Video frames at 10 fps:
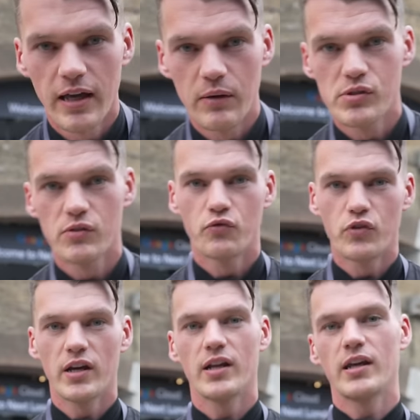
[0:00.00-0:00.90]
it was a
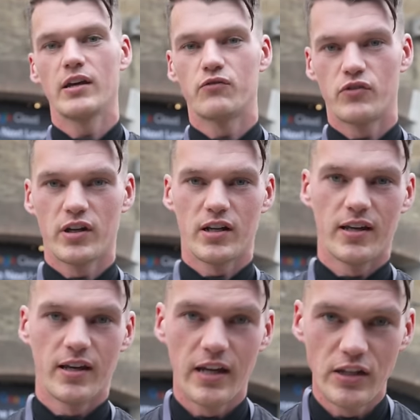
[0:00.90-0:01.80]
really,
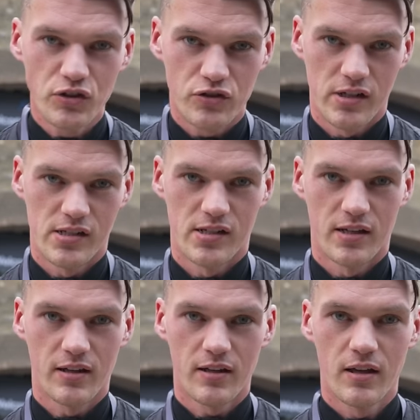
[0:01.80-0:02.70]
really
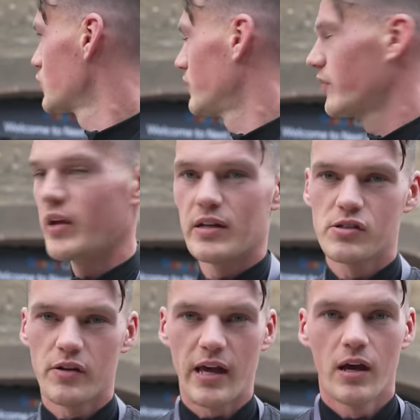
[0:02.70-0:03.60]
interesting sort of event.
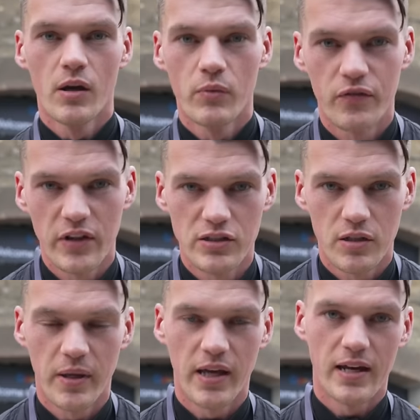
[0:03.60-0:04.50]
So yeah, we've finished
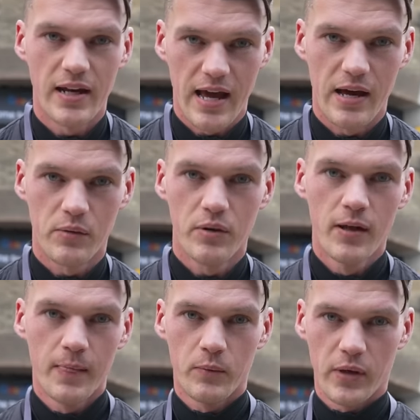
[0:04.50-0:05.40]
up here now.
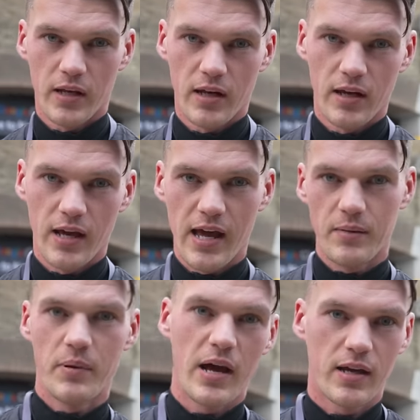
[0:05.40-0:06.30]
We're gonna
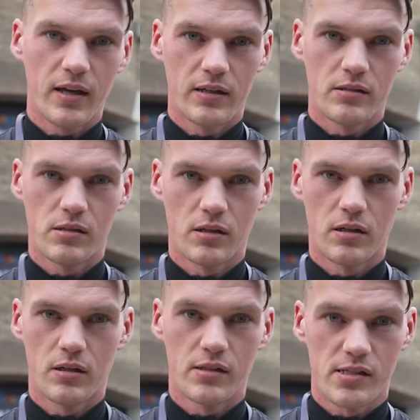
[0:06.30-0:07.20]
head back into
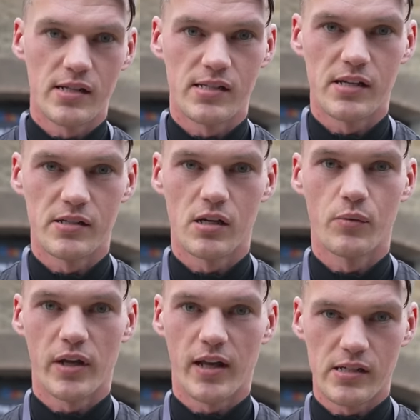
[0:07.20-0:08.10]
the city center.
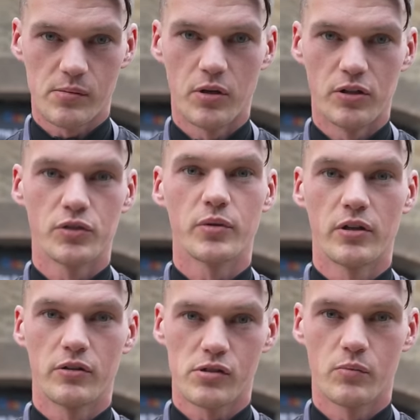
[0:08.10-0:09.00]
We're gonna get some lunch. We're
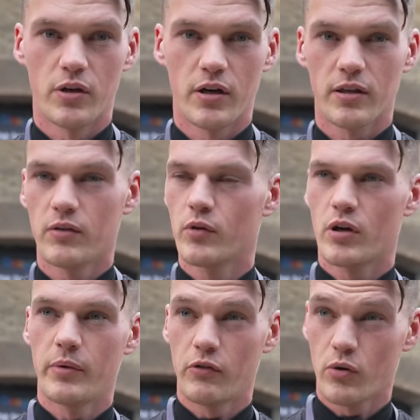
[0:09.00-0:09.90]
gonna do some work. I think we're
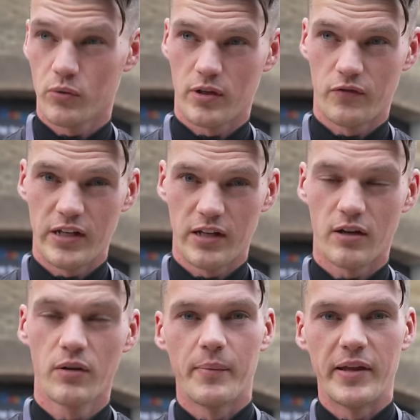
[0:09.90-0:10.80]
gonna be recording a video,
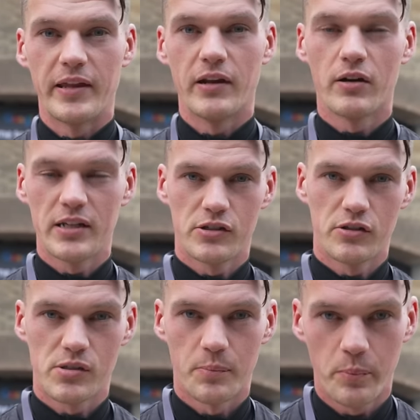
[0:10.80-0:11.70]
and then I need to
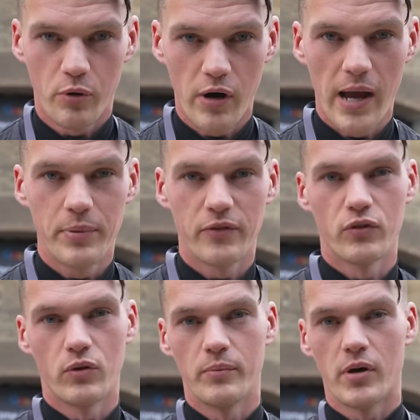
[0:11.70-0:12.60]
do some prep
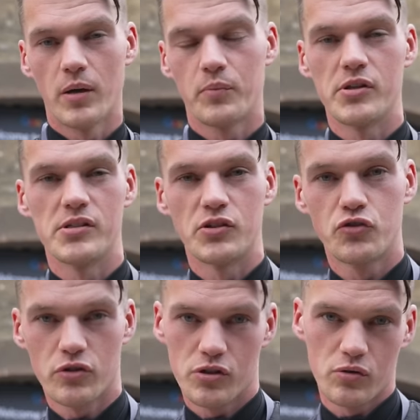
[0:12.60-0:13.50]
for my Prince's
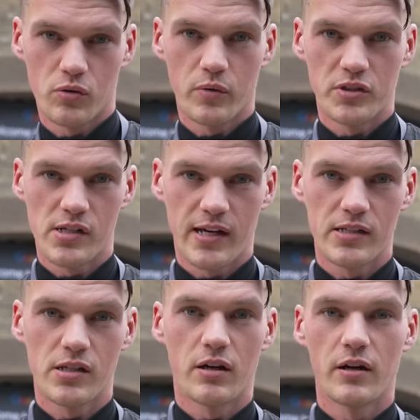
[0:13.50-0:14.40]
Trust talk, which is later
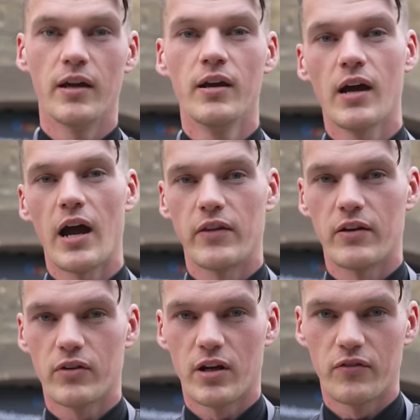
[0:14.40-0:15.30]
tonight. And then
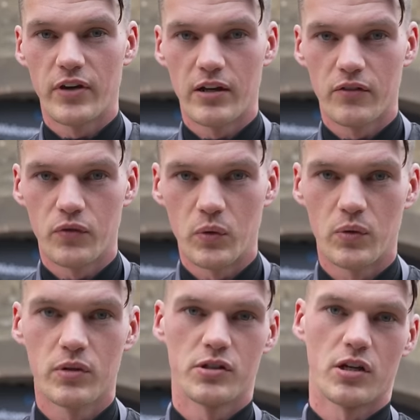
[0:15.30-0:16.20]
I've got an event for
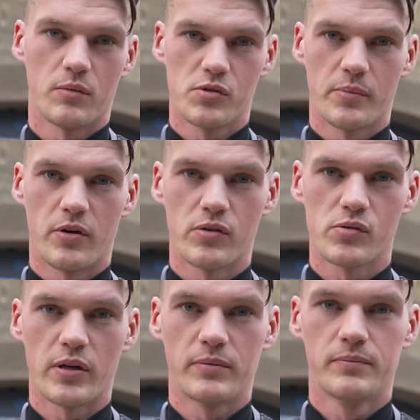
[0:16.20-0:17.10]
the Times tomorrow as
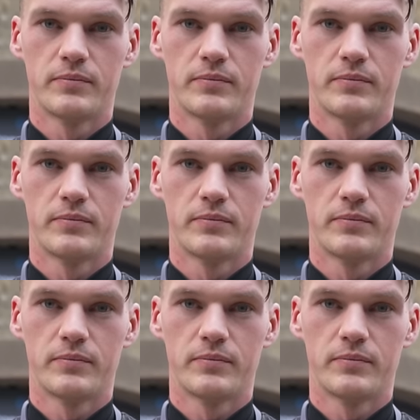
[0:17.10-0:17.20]
well.